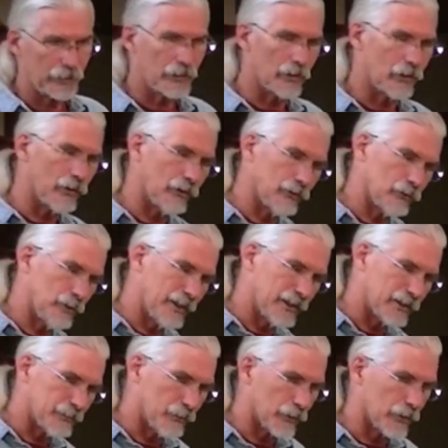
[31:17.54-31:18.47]
or it could go the
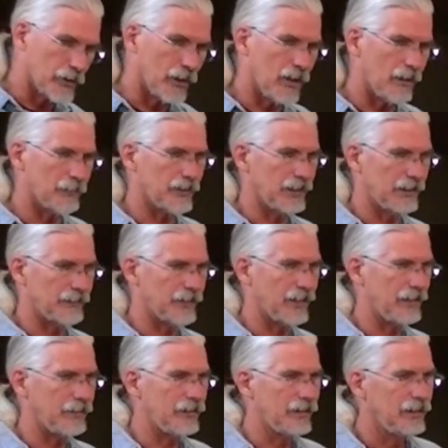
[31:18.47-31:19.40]
way it's more
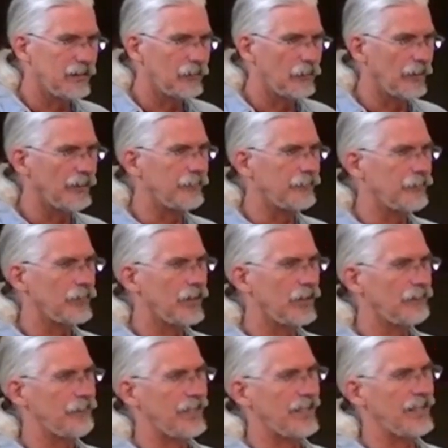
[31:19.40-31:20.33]
commonly that
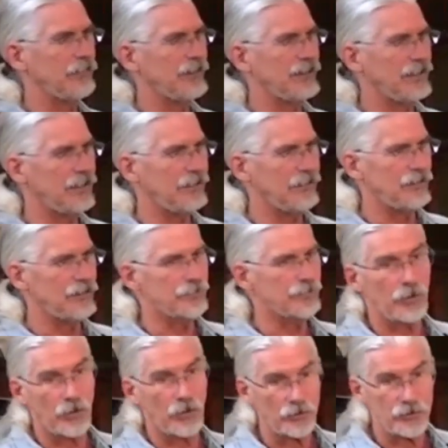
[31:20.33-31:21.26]
when a family
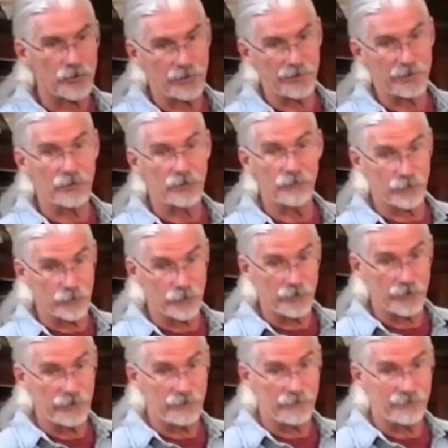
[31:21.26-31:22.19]
is partially
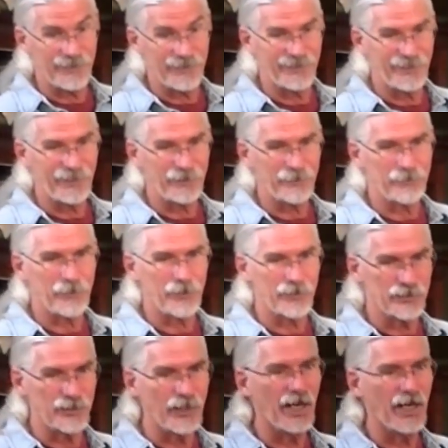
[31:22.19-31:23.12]
converted and the other
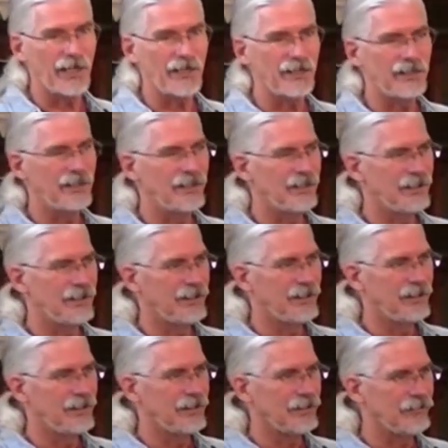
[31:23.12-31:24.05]
part is not,
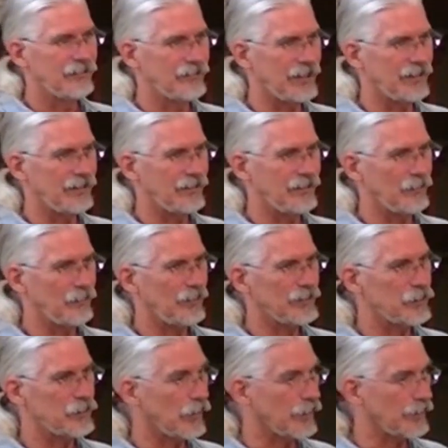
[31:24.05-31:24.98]
then the
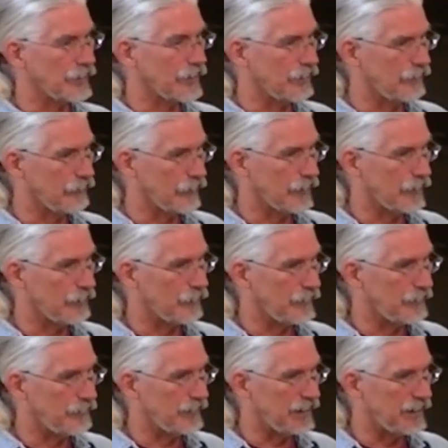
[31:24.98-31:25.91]
ones who aren't
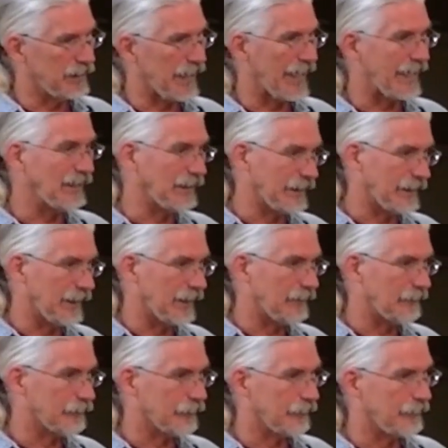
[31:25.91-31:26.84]
converted would be
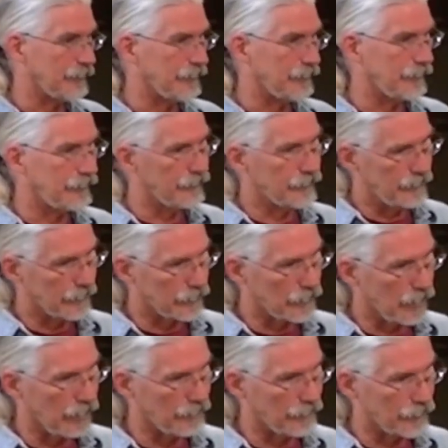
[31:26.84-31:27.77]
alienated from
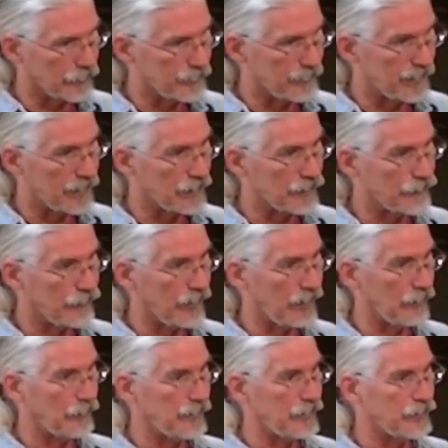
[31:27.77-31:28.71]
their converts because
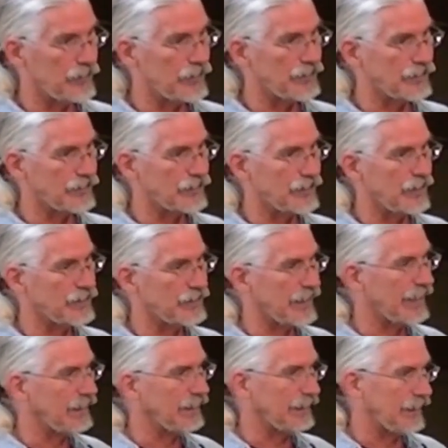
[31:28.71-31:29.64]
following Jesus
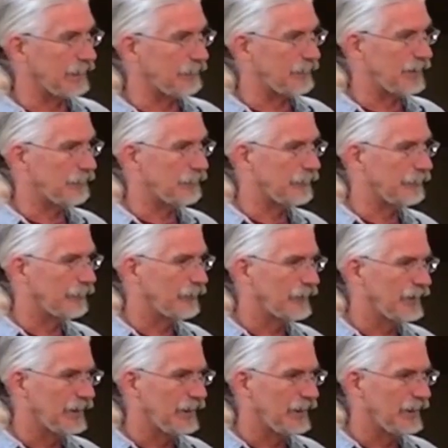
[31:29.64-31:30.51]
does alienate people.